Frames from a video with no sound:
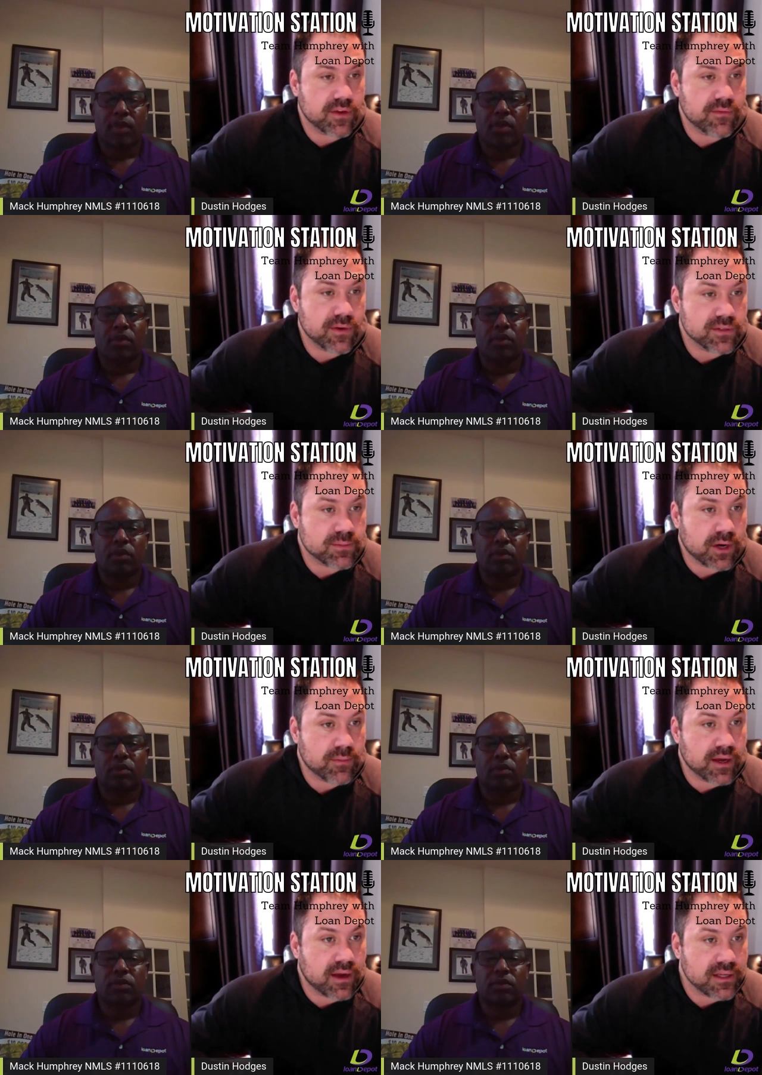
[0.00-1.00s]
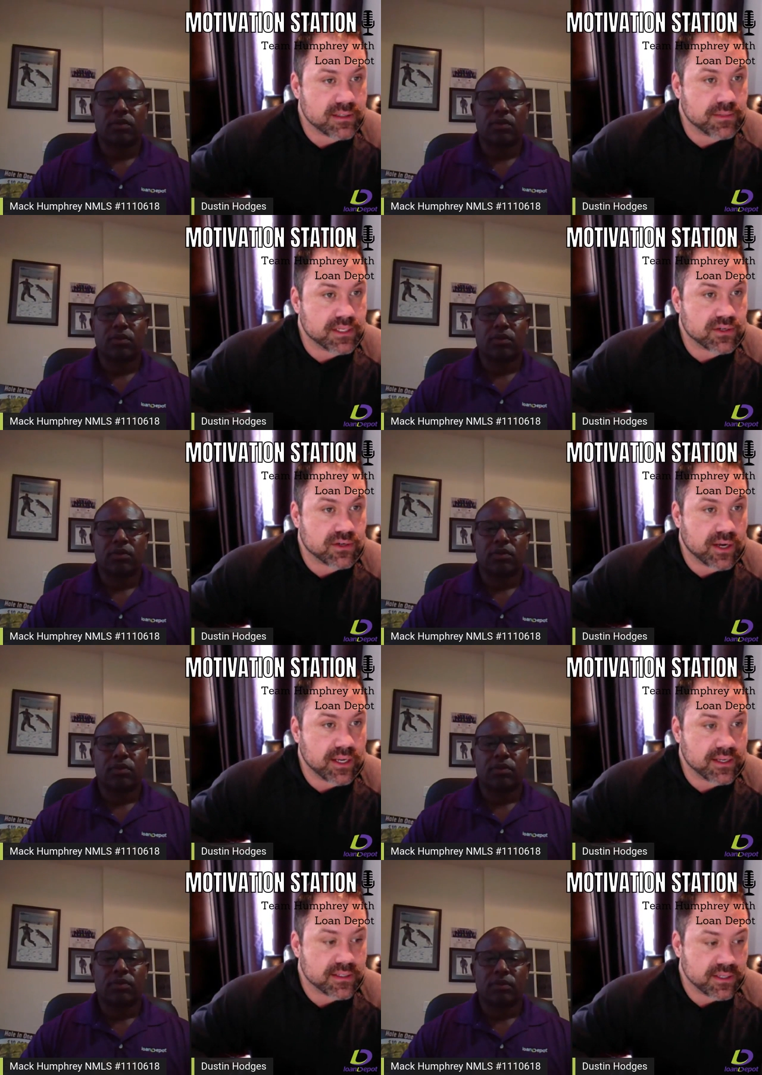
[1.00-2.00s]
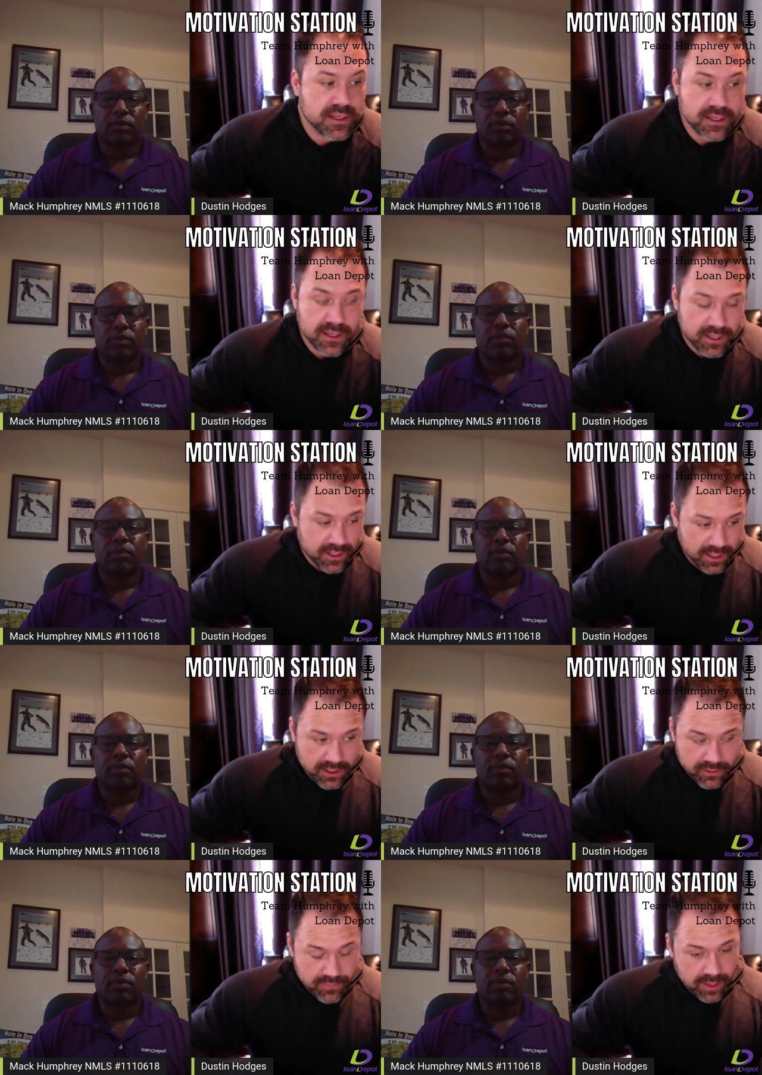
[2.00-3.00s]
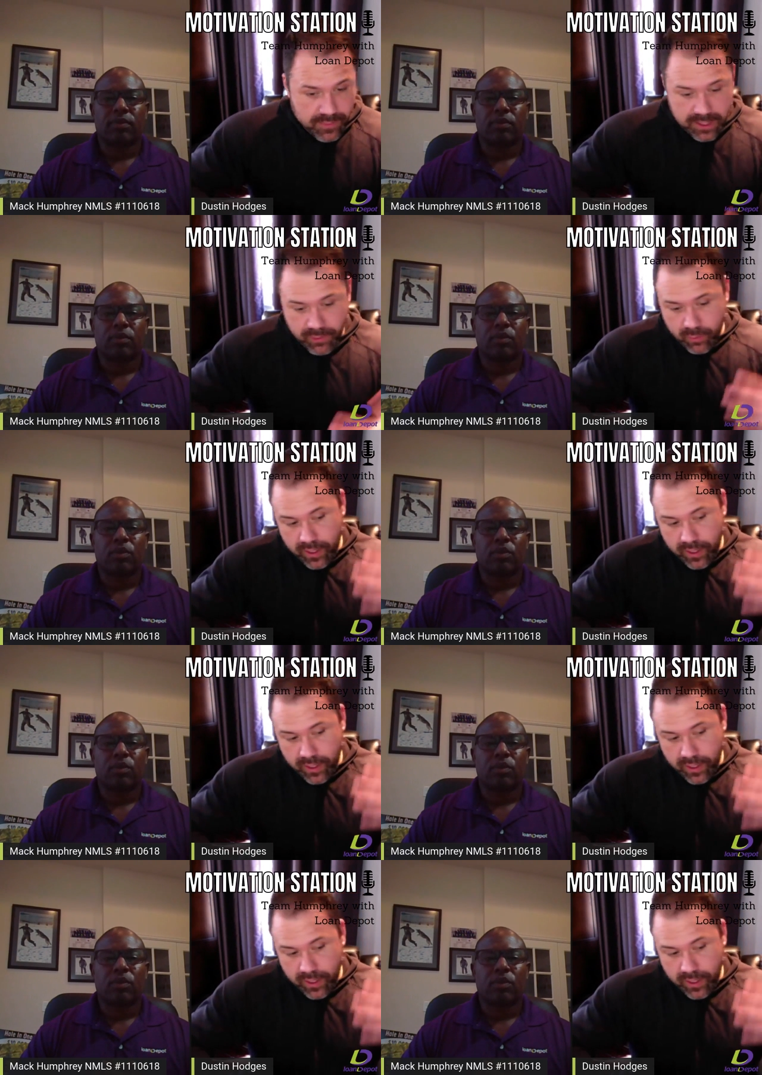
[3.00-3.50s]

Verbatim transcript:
Speaker 1: if you're inspired by awesomeness or greatness, and you've got people